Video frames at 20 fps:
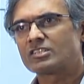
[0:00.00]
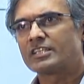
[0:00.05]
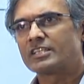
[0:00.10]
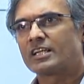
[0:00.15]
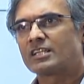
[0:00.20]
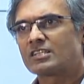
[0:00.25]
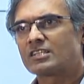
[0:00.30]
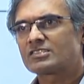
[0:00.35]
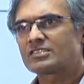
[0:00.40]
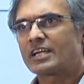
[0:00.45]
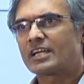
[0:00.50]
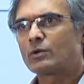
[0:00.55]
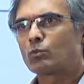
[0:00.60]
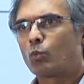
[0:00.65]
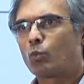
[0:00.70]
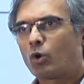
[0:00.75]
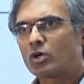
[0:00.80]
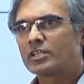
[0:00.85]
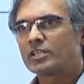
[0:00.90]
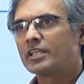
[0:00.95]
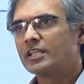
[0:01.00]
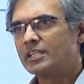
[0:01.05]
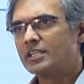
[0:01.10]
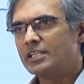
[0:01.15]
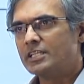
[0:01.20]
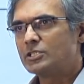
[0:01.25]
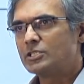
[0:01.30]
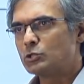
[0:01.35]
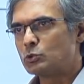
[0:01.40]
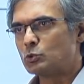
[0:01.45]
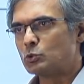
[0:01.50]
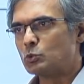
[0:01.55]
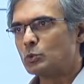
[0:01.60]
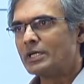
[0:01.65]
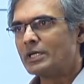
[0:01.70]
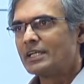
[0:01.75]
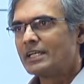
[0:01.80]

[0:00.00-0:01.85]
they understand what they need to do,